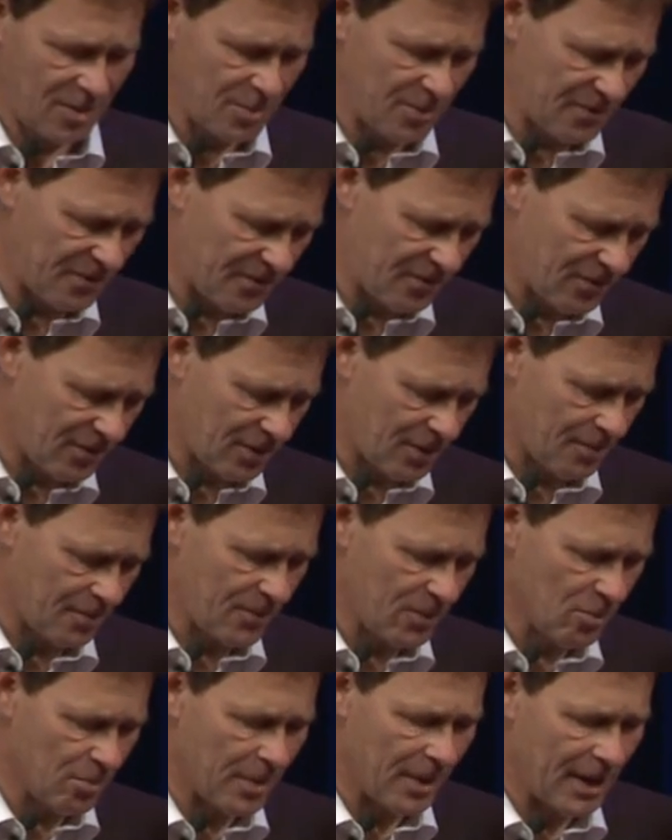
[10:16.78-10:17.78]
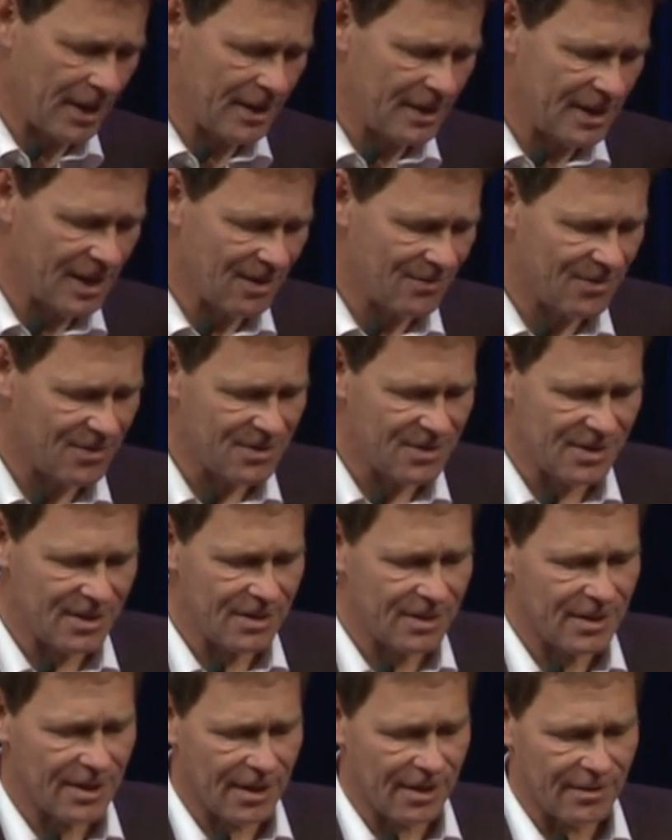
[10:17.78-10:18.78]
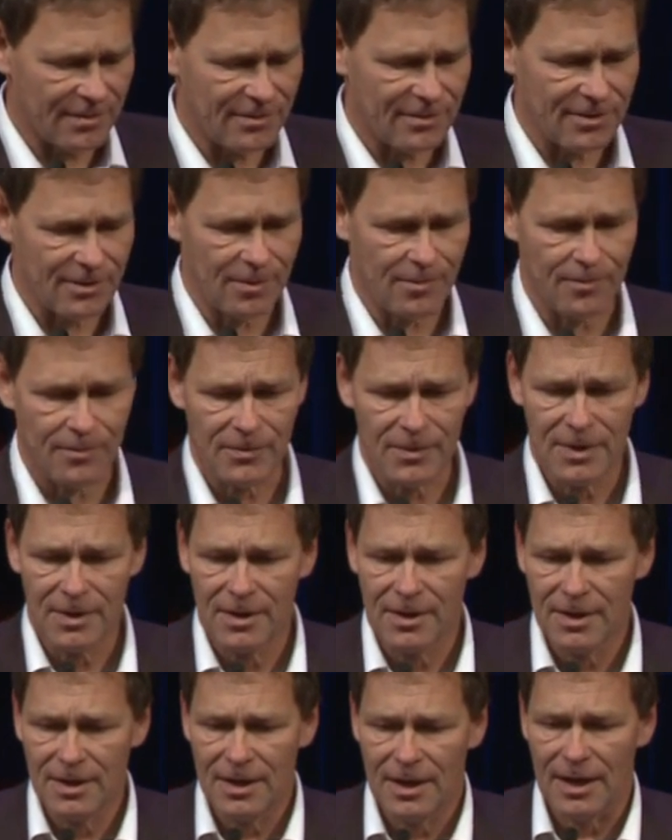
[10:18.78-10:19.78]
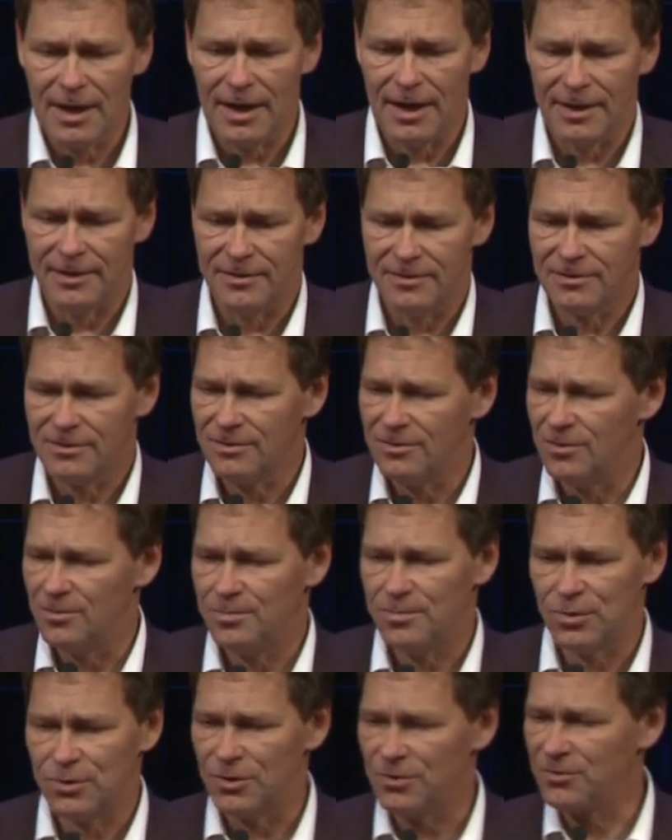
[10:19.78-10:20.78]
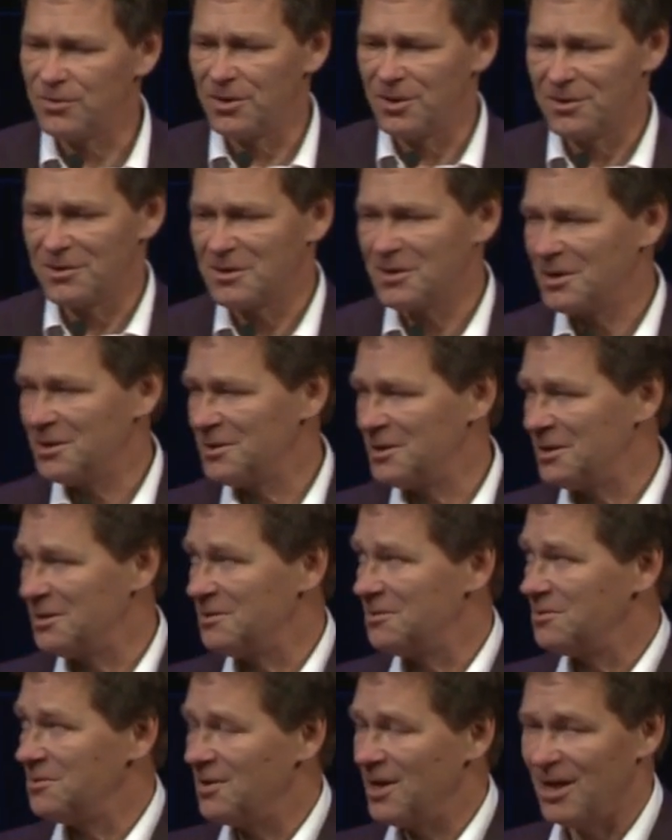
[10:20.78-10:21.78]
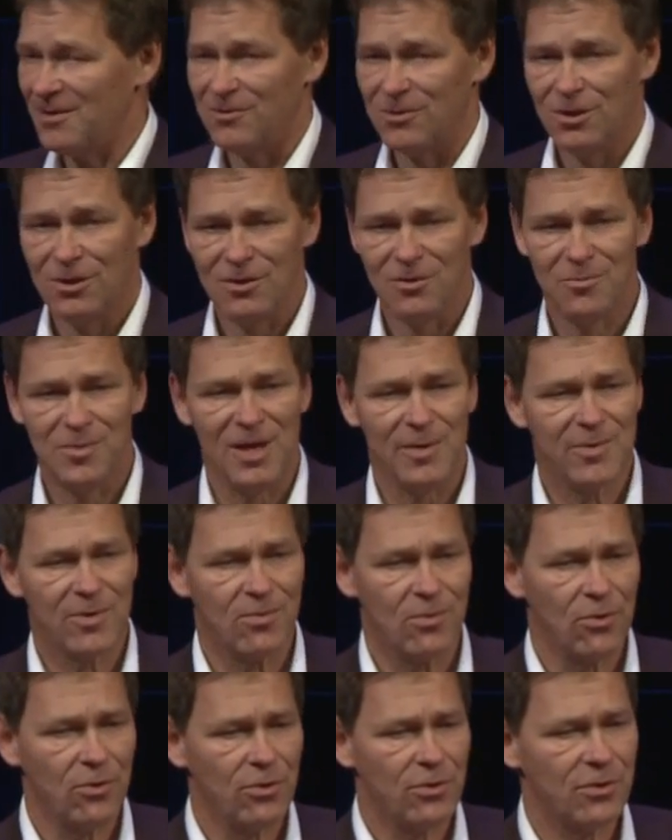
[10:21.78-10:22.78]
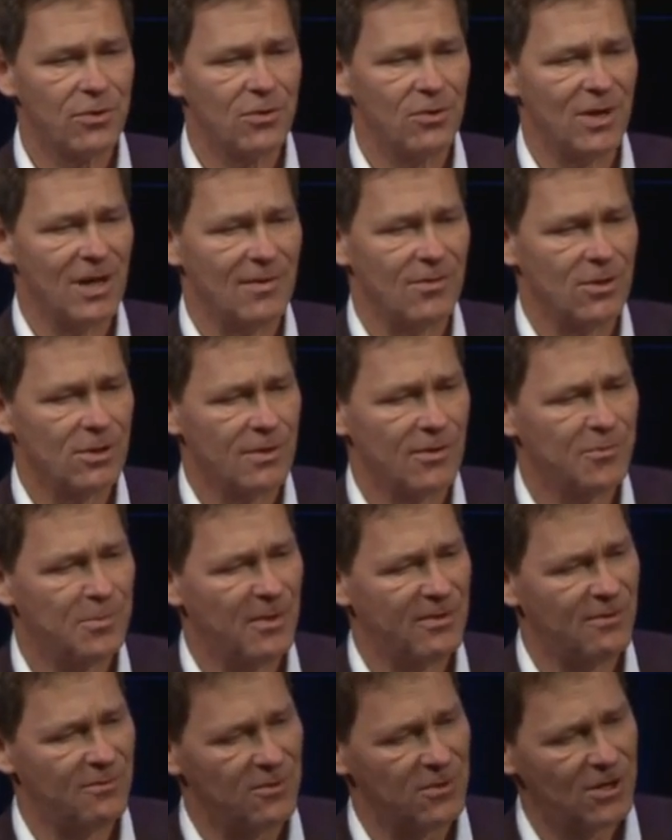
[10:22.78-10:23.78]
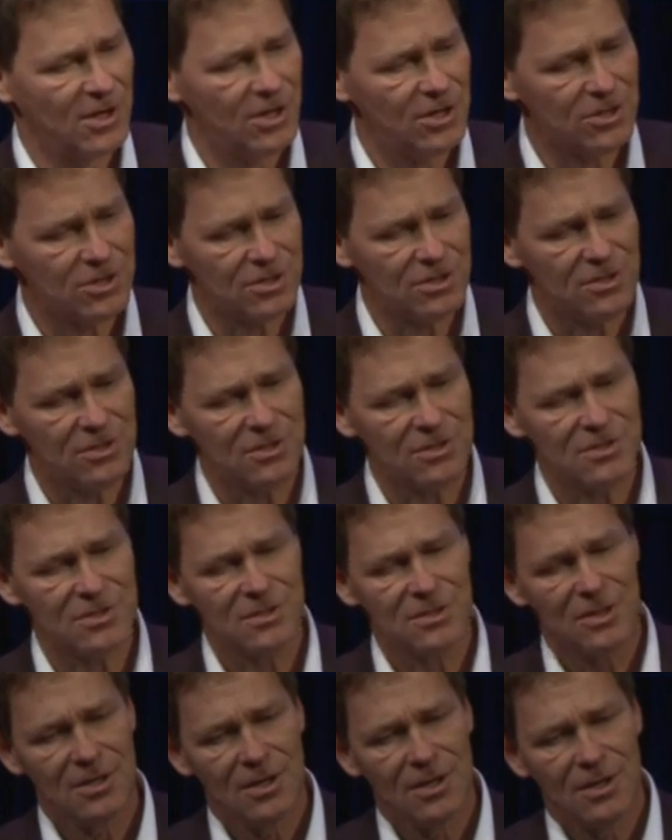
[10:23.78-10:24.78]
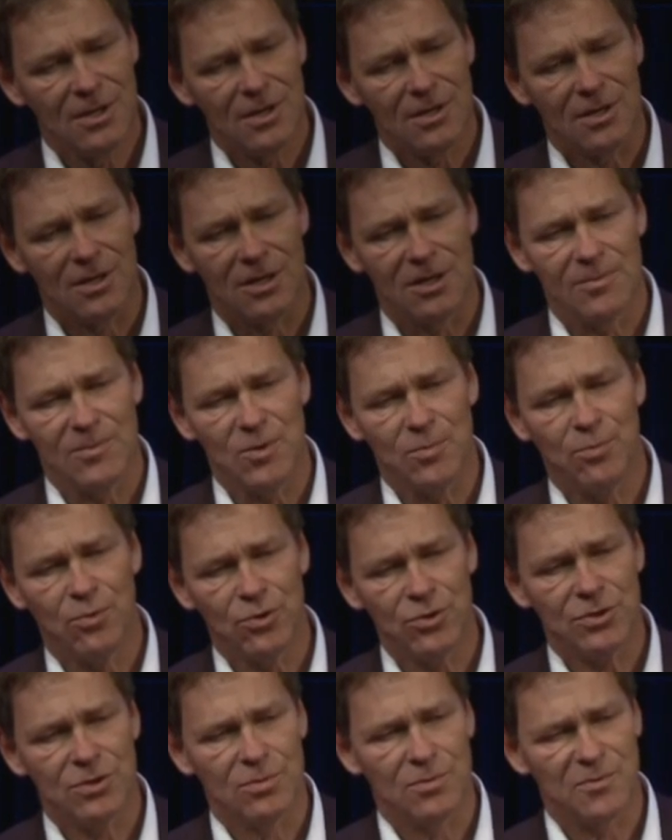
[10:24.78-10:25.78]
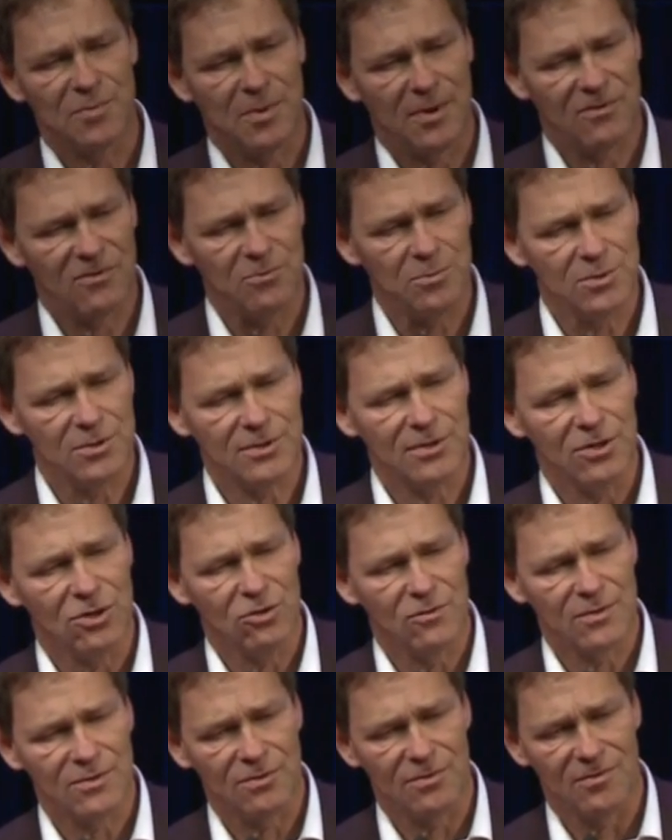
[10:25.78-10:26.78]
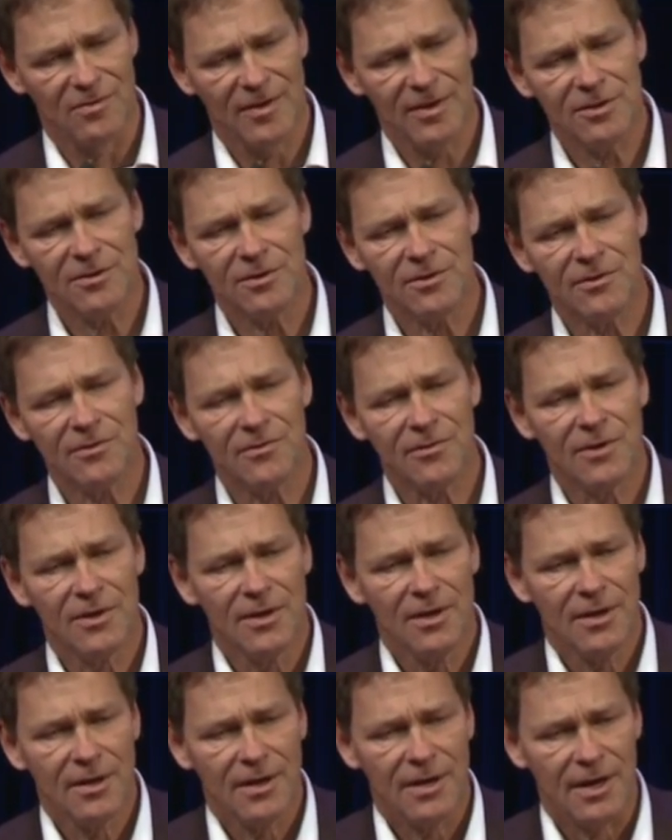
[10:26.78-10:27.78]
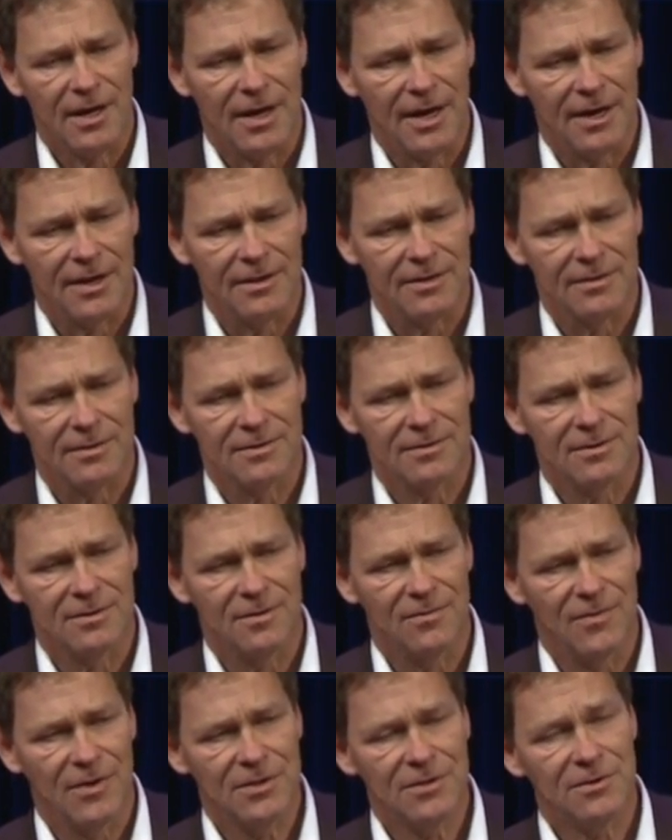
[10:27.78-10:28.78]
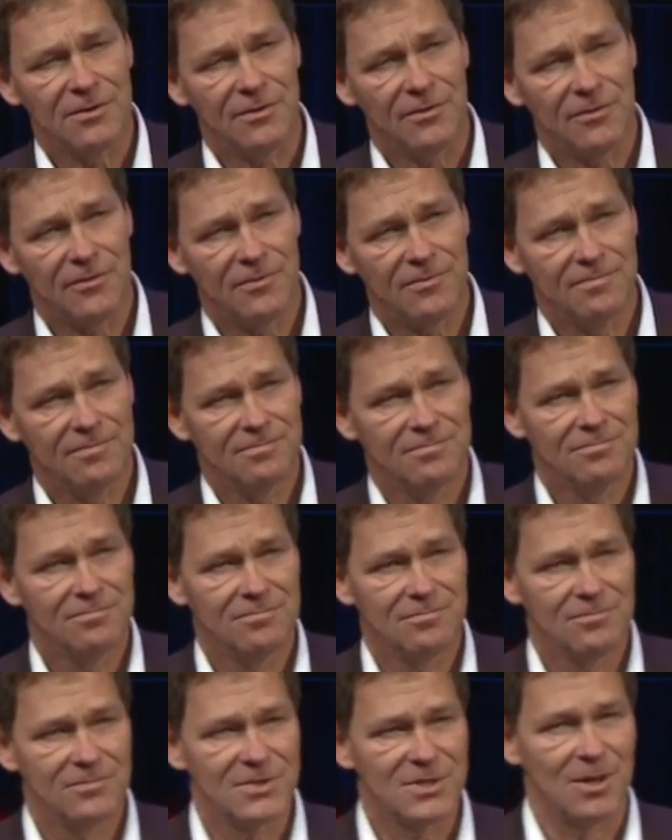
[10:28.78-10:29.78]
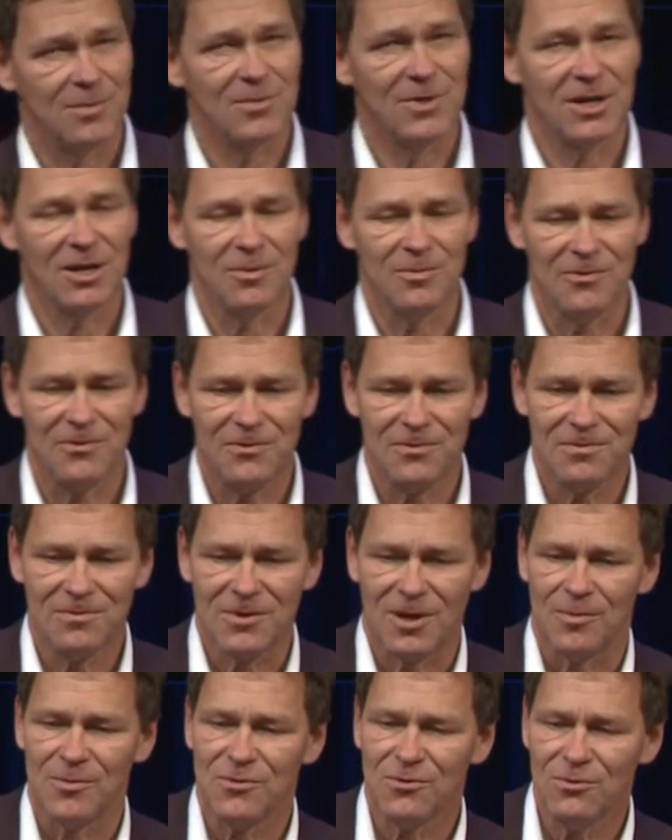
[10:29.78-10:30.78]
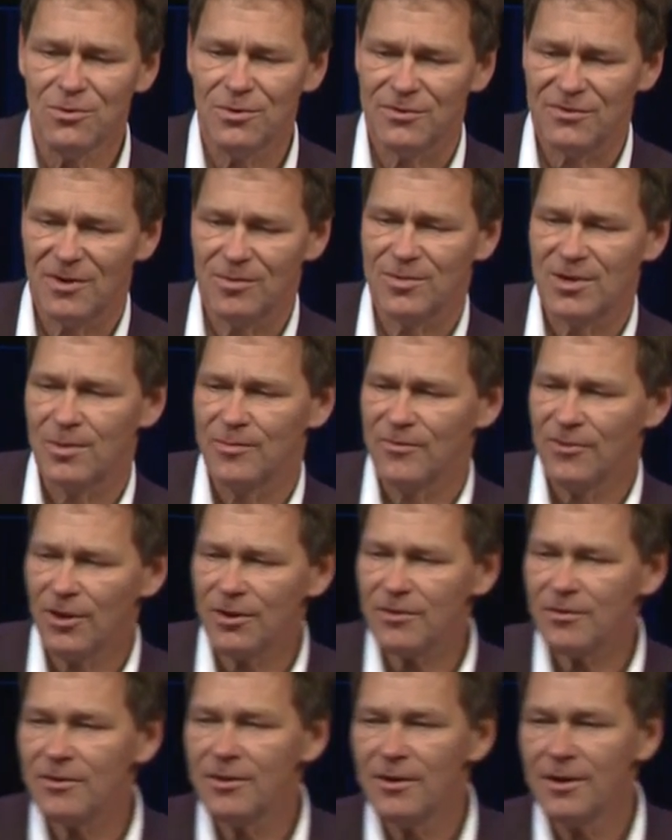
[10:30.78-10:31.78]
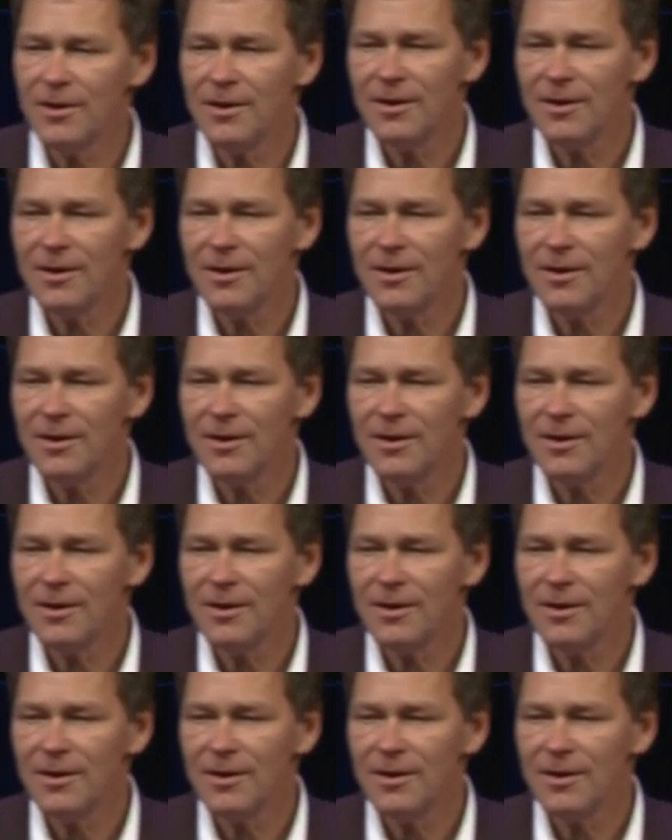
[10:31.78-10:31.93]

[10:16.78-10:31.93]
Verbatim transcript: them is um, you buy everything and and you put it together and then you have a lot of paperwork, you have a lot of specifications, uh, you push your responsibility over to the vendors and the vendors sometimes come through and sometimes not.